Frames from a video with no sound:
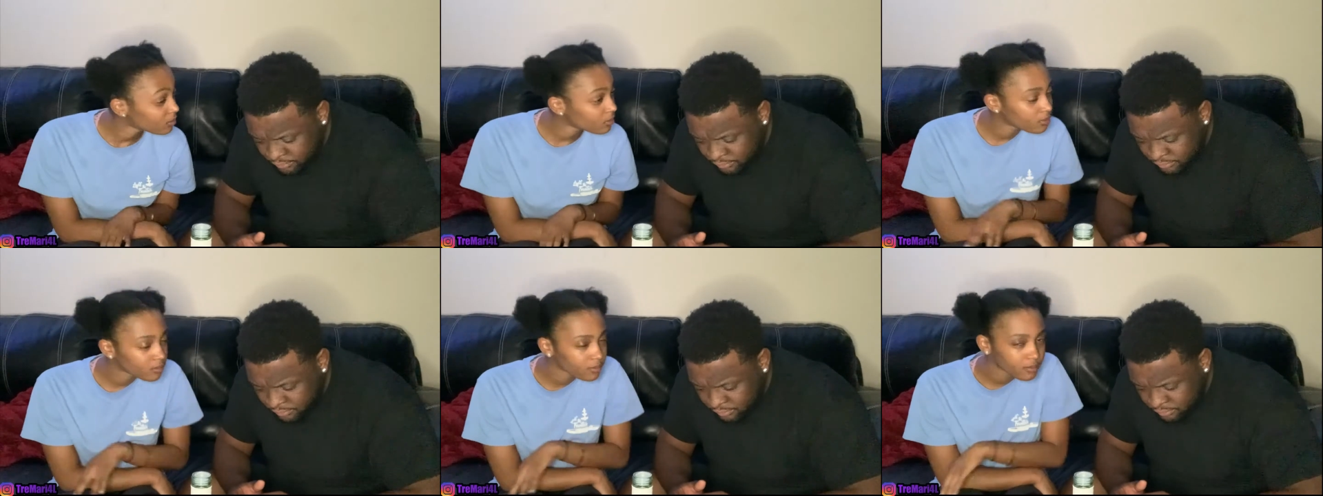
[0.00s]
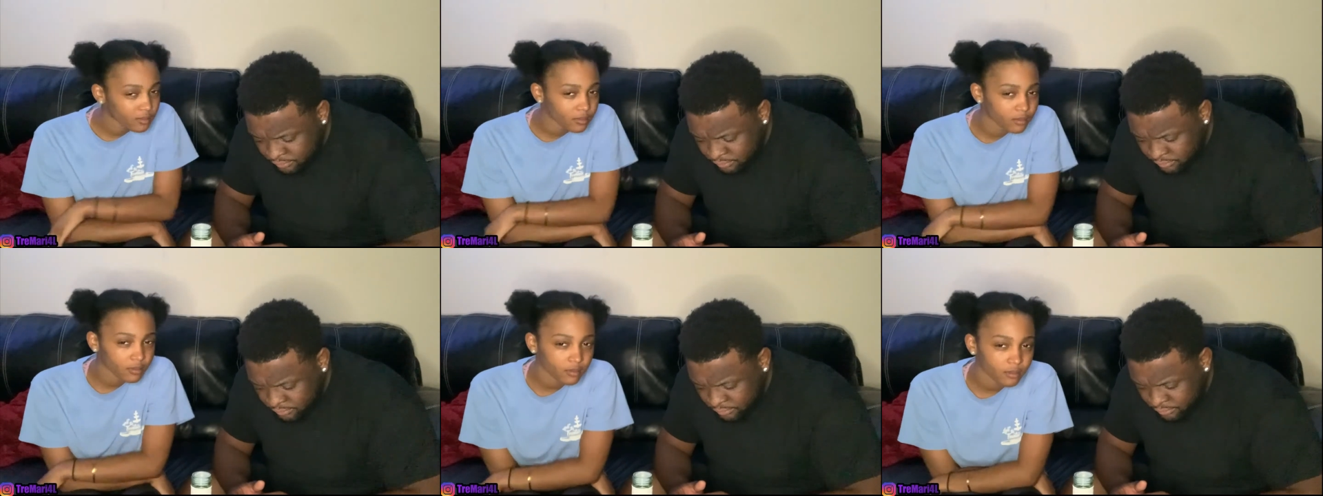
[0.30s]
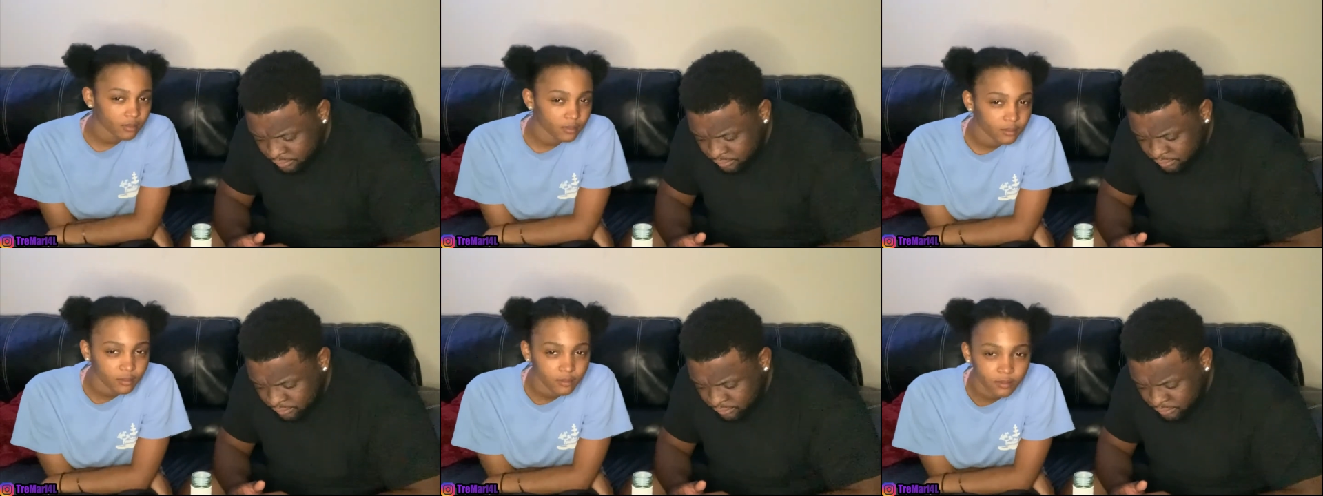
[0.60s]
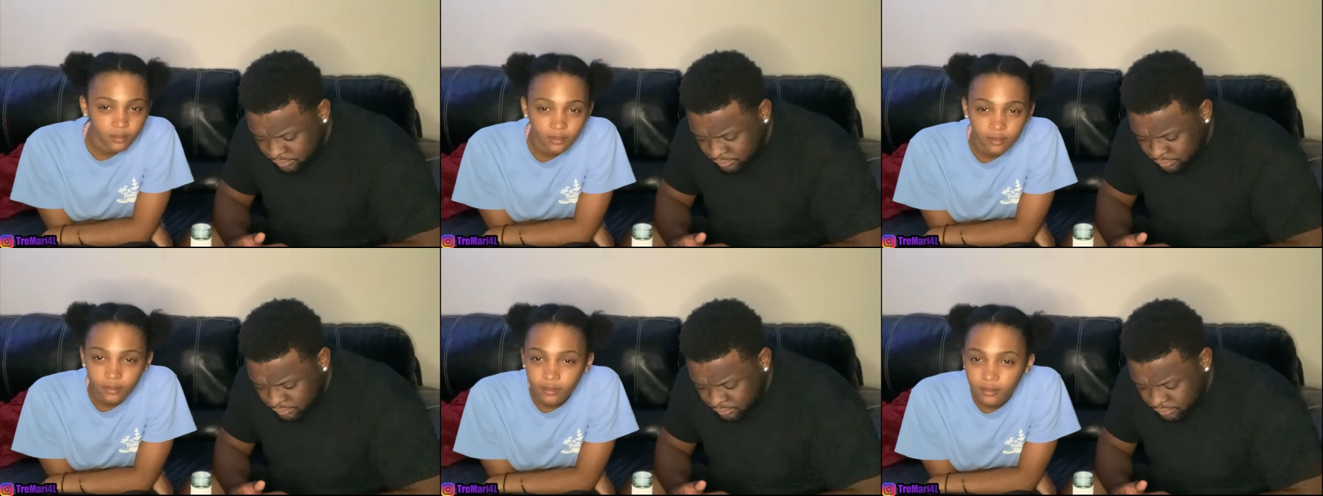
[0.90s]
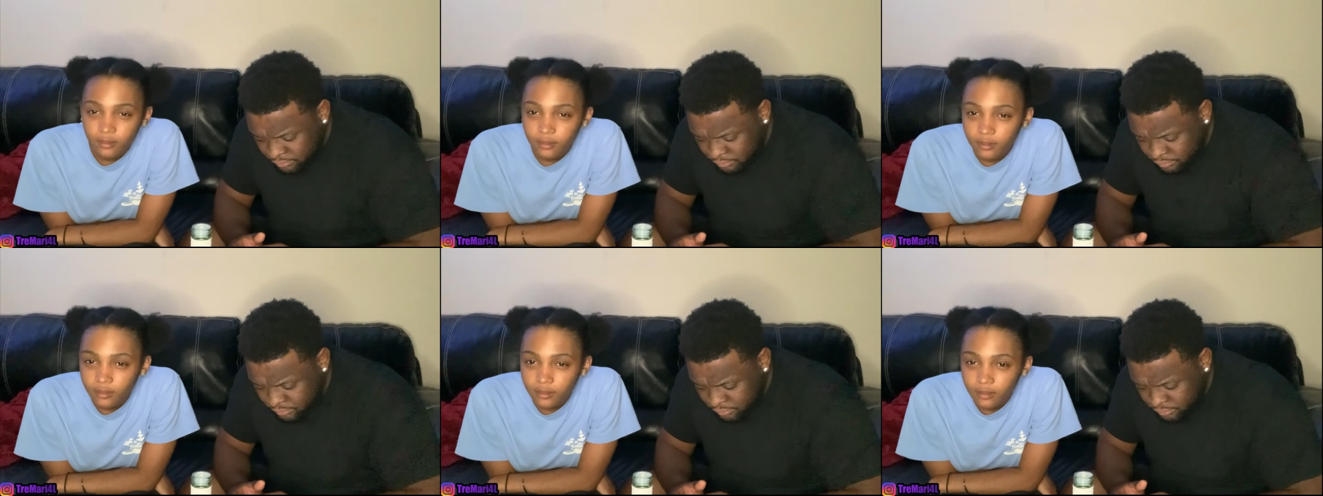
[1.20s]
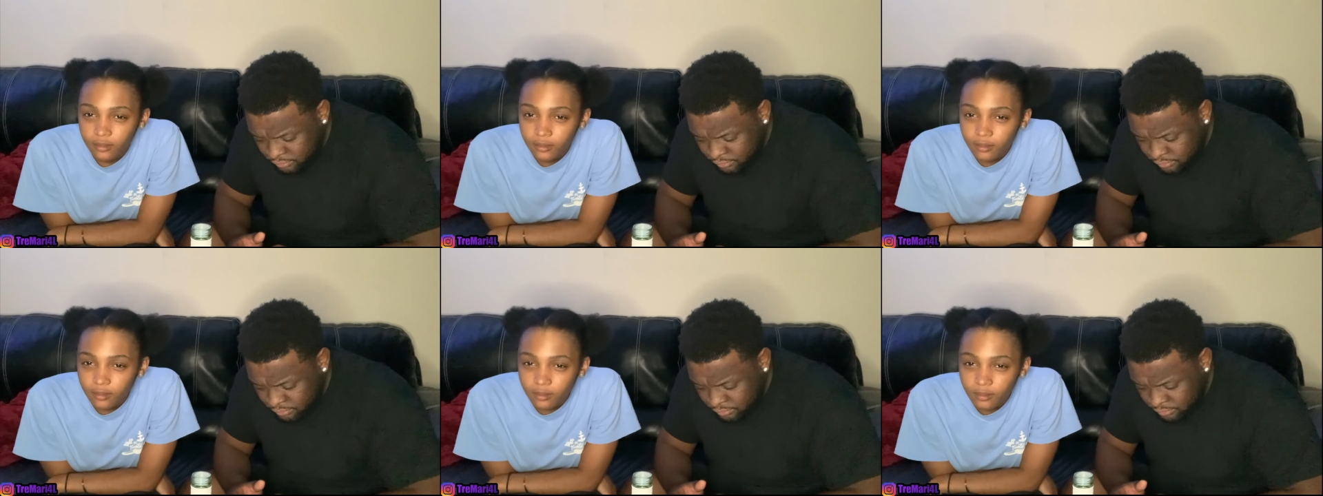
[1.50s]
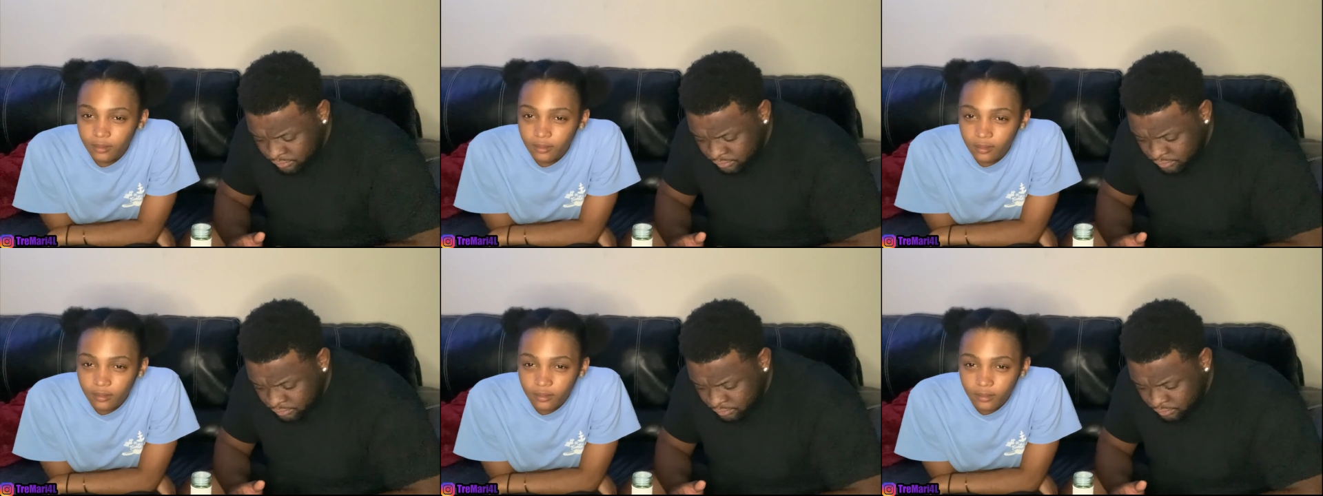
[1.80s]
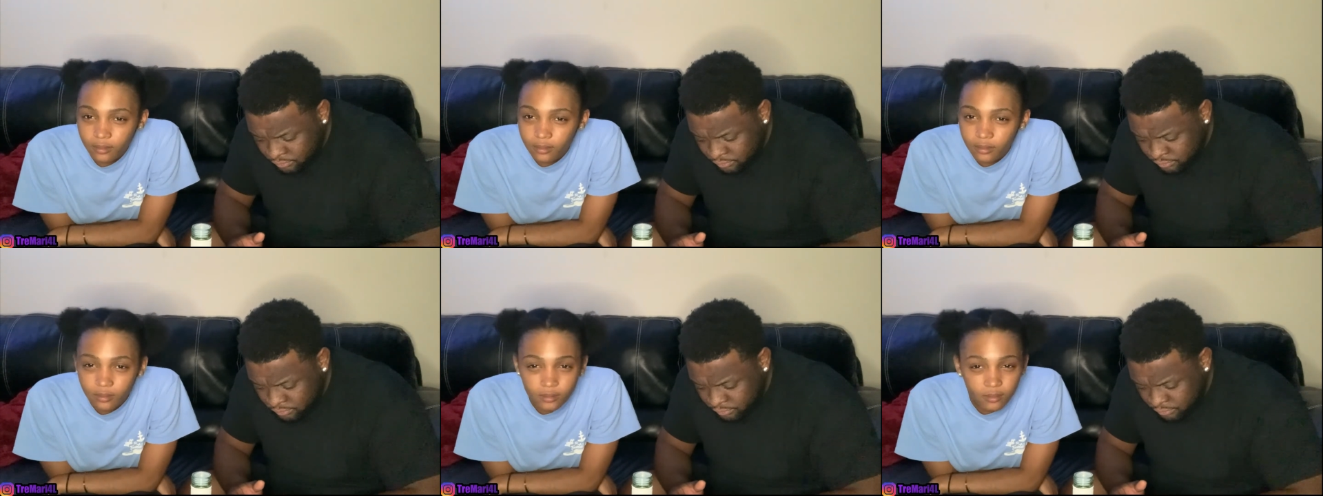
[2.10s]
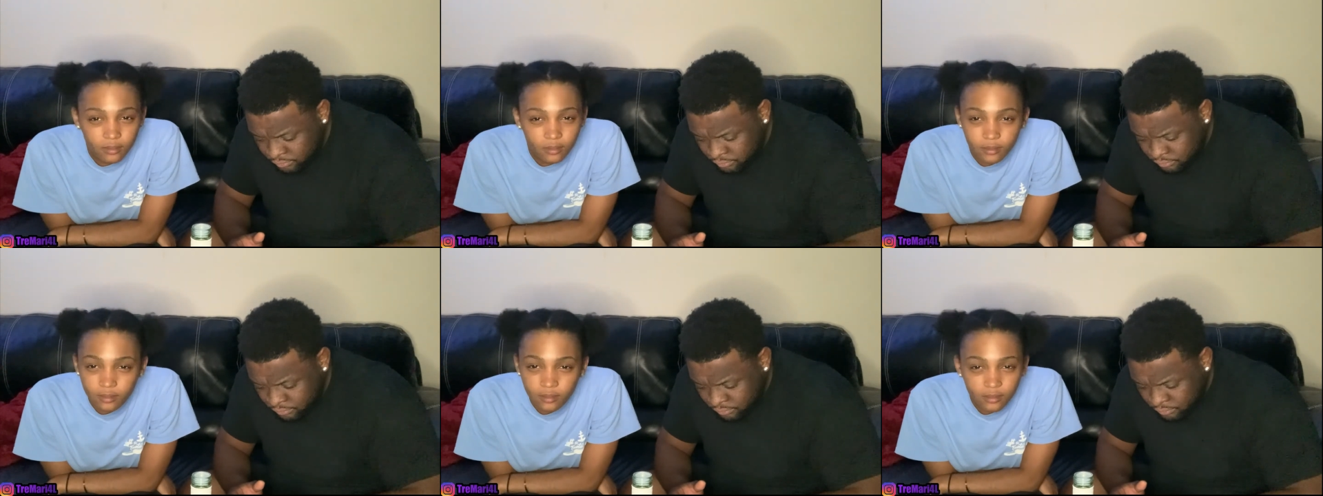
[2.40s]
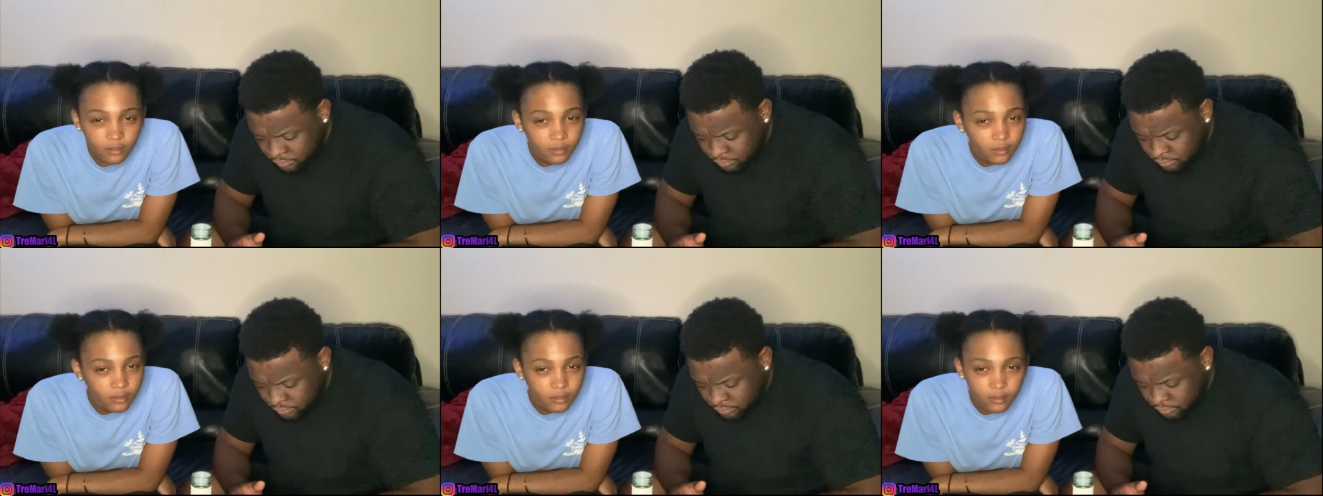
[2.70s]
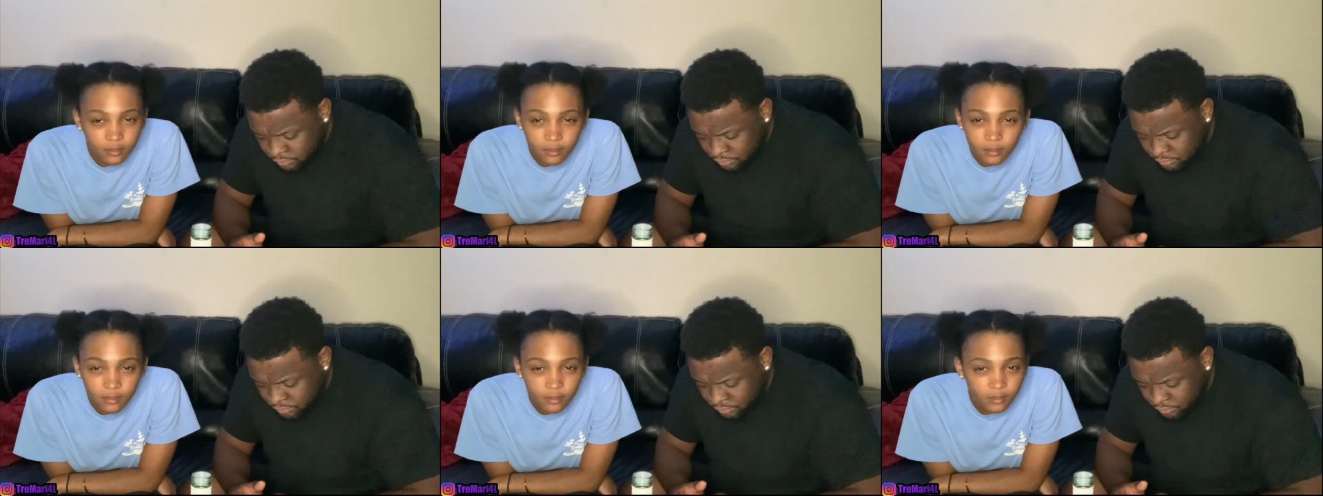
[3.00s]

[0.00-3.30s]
(no one is talking)